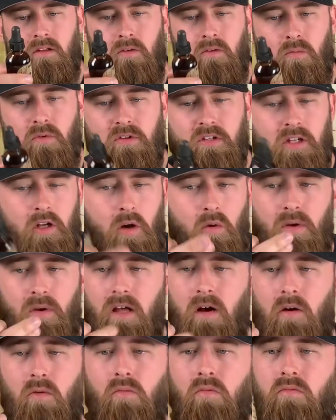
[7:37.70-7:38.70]
when you're going
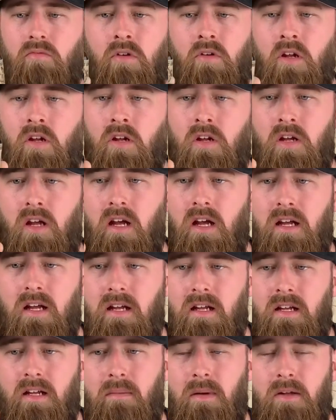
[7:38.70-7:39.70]
out,
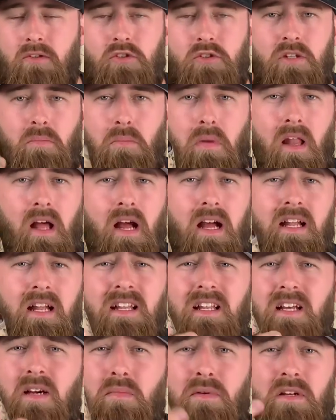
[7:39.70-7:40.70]
and just apply a
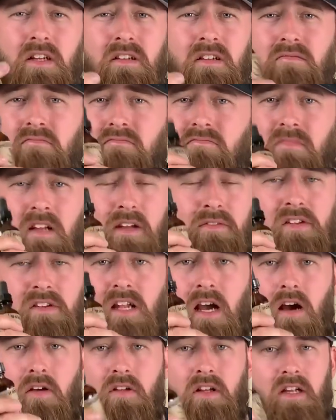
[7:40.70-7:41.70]
little bit every
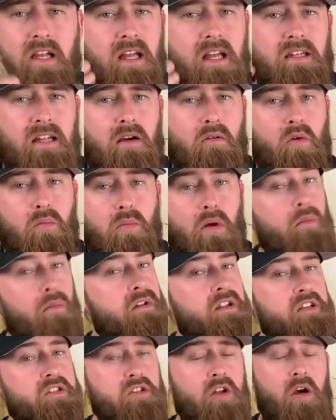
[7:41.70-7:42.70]
now and again, that will
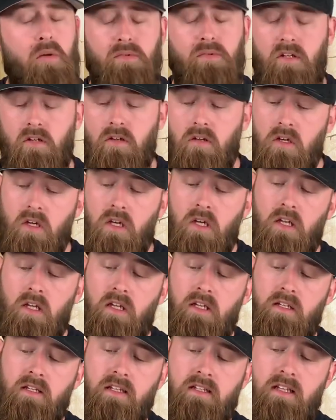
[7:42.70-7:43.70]
probably stop the
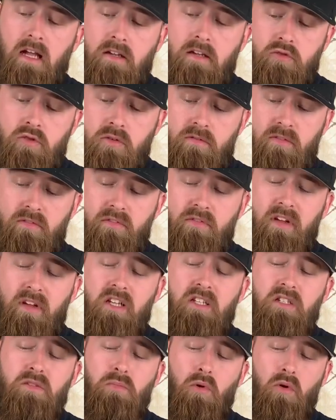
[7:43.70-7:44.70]
dandruff and
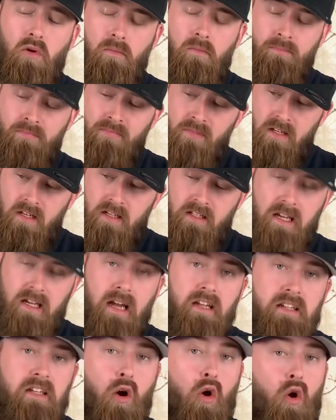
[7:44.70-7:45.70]
things. But
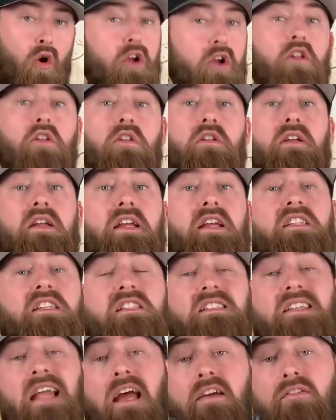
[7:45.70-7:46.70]
yeah, the oil is
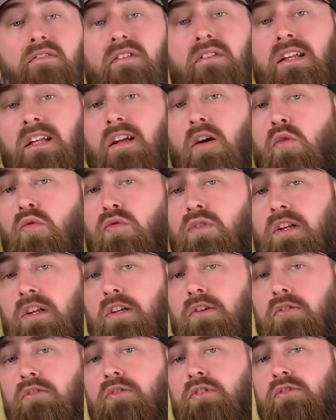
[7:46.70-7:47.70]
definitely only
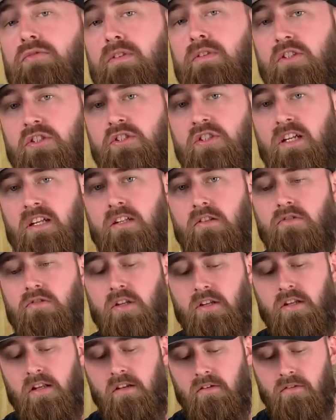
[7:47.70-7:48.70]
used for the skin
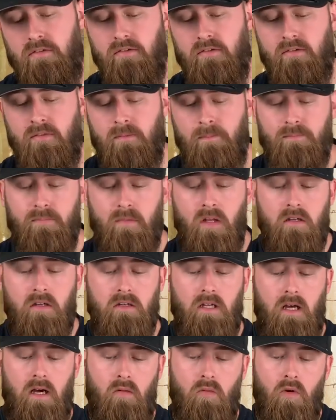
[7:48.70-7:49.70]
underneath.
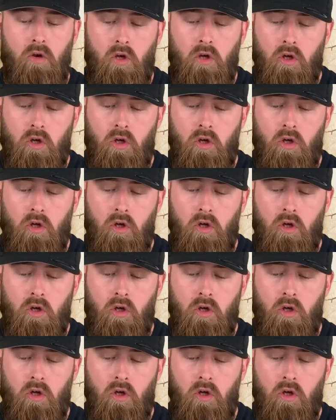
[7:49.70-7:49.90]
Now